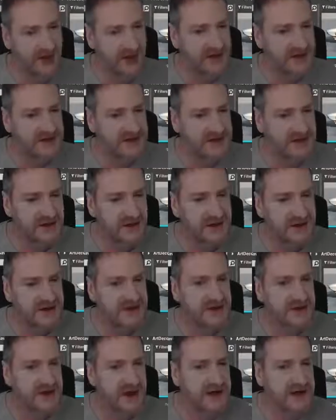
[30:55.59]
and you saw I
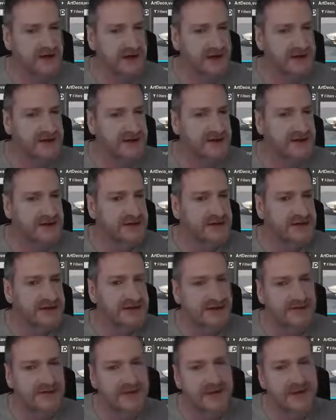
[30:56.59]
just created
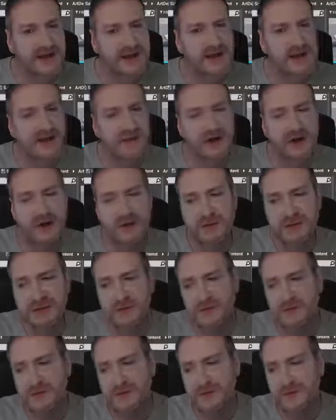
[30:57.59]
translucency for the
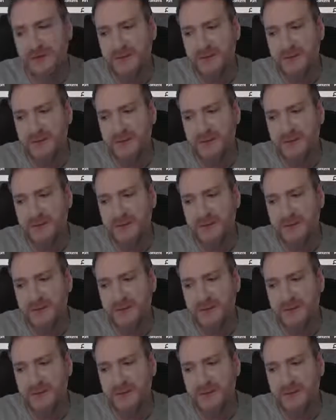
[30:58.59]
goblet.